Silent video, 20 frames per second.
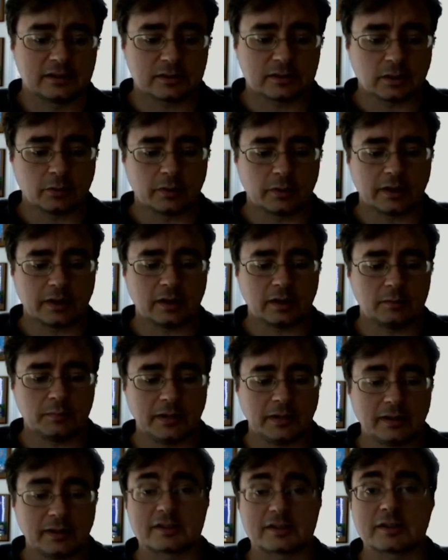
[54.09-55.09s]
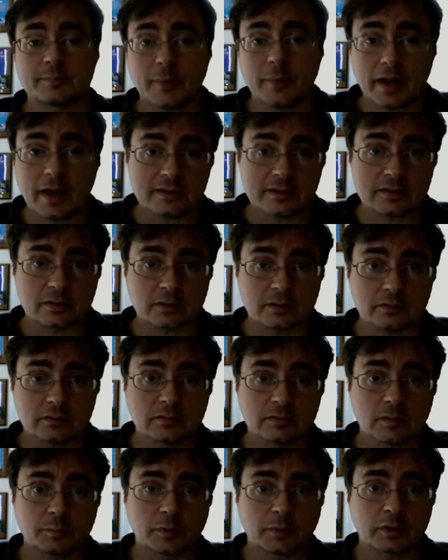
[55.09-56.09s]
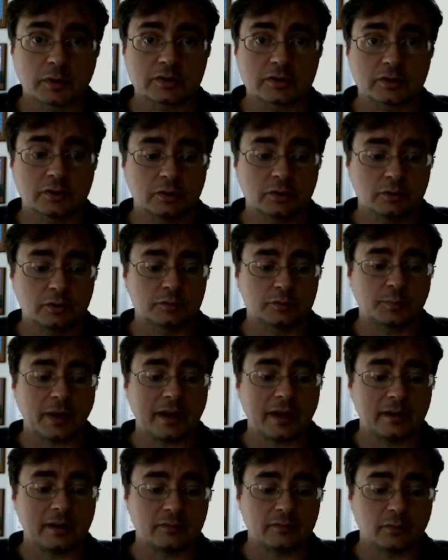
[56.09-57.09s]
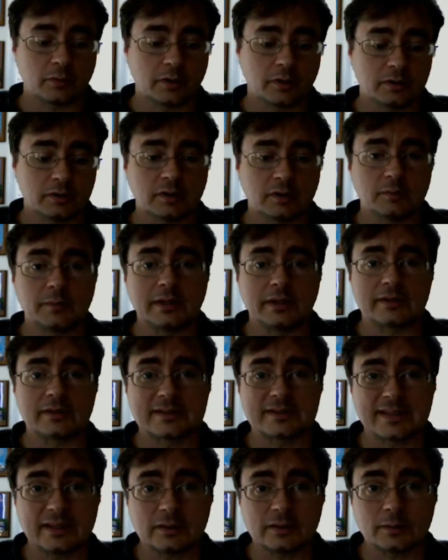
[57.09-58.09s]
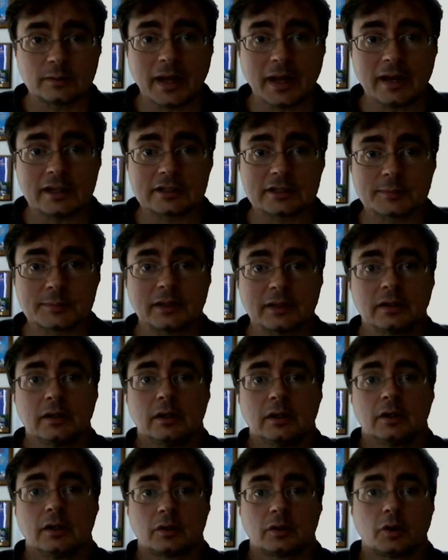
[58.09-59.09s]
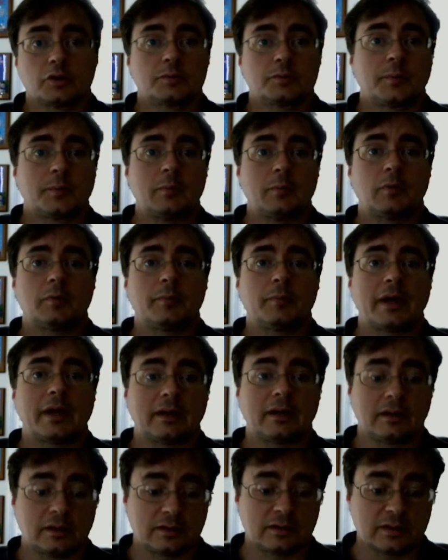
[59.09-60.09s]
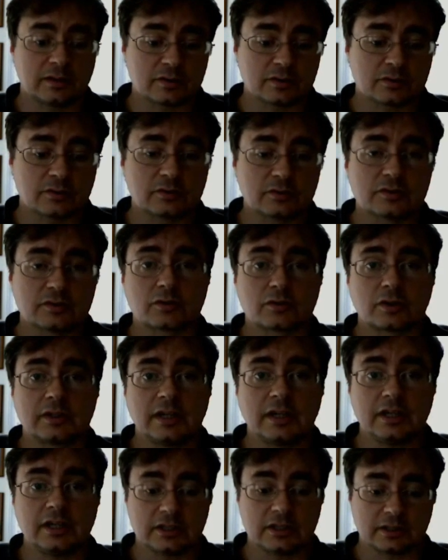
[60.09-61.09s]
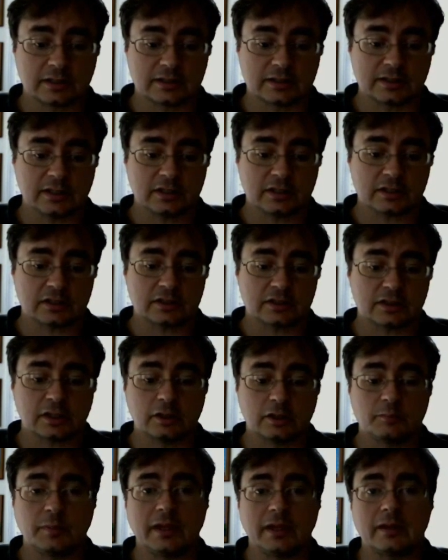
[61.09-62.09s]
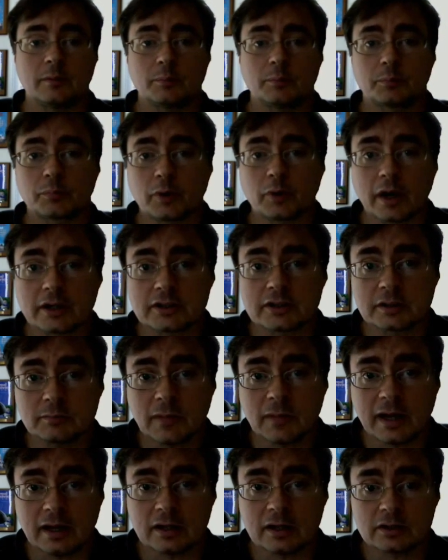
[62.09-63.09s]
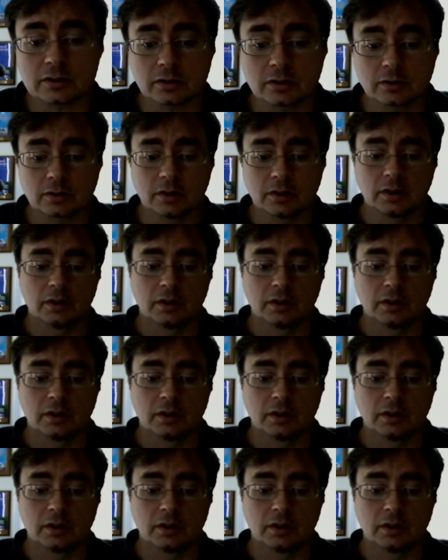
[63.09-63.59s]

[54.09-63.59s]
So it could be the sponsor, the person who's paying for it. It could be the senior management, those people making the strategic decisions. Could be the project manager.